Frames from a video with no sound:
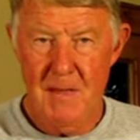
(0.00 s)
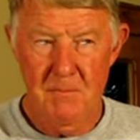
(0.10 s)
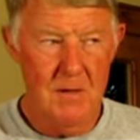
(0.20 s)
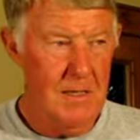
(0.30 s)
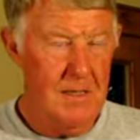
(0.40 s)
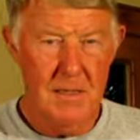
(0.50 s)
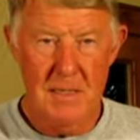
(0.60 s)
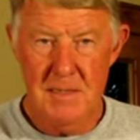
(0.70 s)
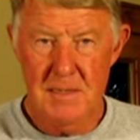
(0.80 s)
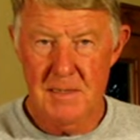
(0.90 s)
really good
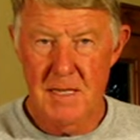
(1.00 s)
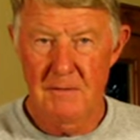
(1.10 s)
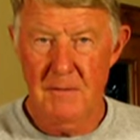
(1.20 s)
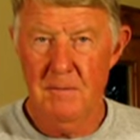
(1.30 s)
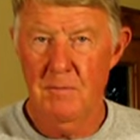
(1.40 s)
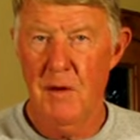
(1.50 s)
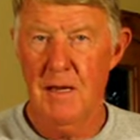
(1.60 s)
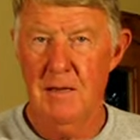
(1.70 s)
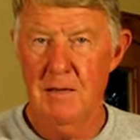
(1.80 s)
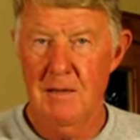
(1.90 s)
is to have the
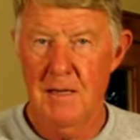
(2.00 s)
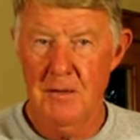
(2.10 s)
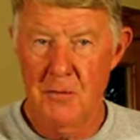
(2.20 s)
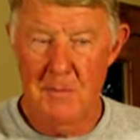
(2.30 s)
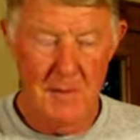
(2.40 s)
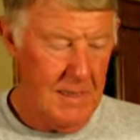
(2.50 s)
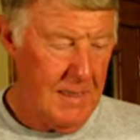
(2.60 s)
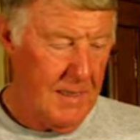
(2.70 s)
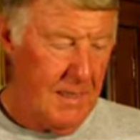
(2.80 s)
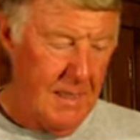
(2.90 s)
right equipment.
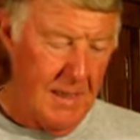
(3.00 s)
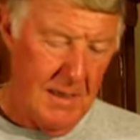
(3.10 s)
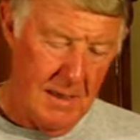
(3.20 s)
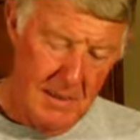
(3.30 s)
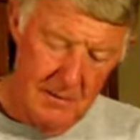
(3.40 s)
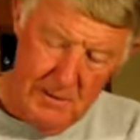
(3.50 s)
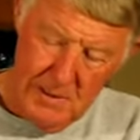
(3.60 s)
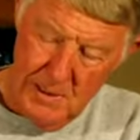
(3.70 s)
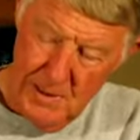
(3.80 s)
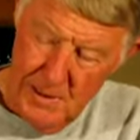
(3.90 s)
I
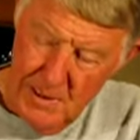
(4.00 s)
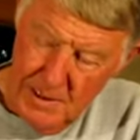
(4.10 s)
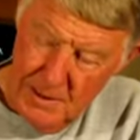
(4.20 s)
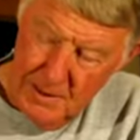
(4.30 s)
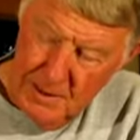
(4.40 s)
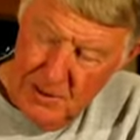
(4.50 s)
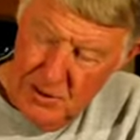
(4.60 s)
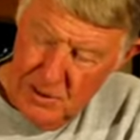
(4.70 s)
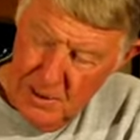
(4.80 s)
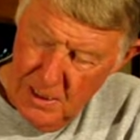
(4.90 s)
use the
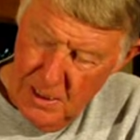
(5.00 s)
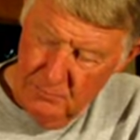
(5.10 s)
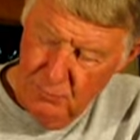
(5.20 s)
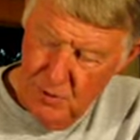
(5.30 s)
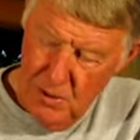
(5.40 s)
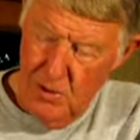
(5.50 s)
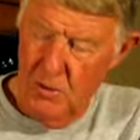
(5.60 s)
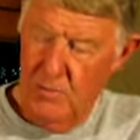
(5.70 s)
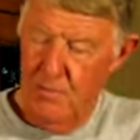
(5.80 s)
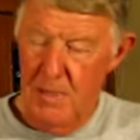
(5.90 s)
Kitchen King
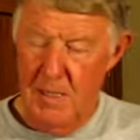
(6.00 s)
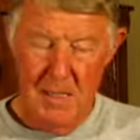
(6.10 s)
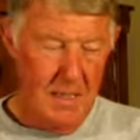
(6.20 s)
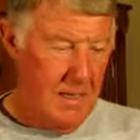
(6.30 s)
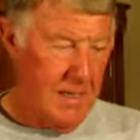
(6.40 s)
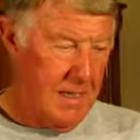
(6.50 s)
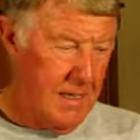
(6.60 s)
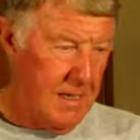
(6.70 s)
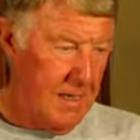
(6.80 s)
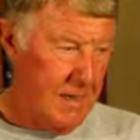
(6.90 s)
Pro,
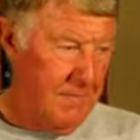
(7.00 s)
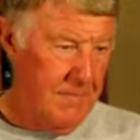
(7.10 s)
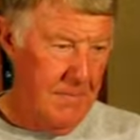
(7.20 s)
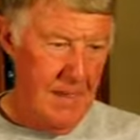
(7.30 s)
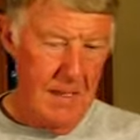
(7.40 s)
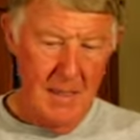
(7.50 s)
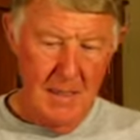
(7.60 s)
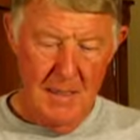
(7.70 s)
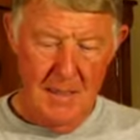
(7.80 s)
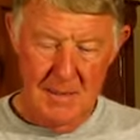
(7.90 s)
and
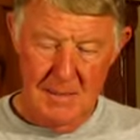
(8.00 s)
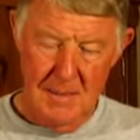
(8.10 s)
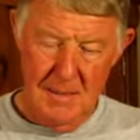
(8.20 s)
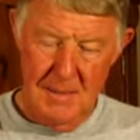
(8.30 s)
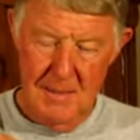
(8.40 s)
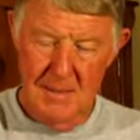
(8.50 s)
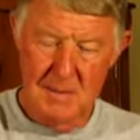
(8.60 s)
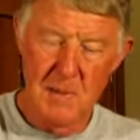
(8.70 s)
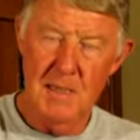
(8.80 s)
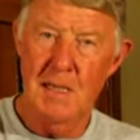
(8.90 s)
it
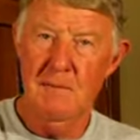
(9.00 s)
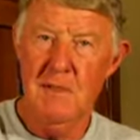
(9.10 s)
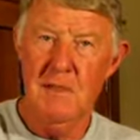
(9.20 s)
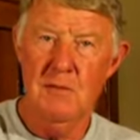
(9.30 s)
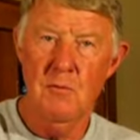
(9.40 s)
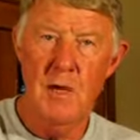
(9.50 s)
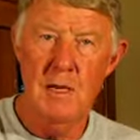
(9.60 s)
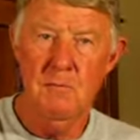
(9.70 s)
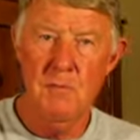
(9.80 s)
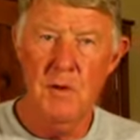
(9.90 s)
has been given to
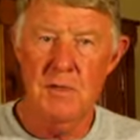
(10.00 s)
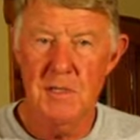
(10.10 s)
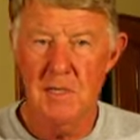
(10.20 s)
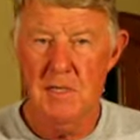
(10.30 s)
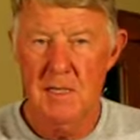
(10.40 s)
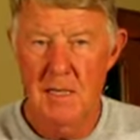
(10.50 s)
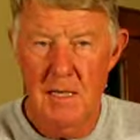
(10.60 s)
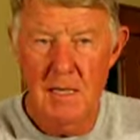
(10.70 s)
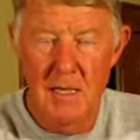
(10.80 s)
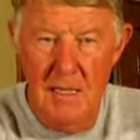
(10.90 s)
one person
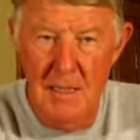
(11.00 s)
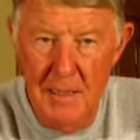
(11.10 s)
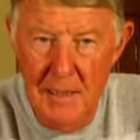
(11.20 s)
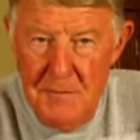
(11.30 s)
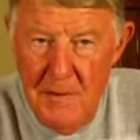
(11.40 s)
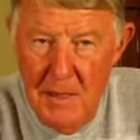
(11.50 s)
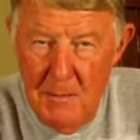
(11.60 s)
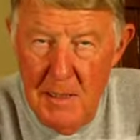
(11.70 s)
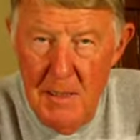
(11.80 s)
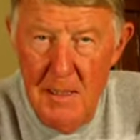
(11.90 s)
in Letty's
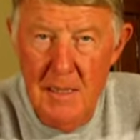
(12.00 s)
family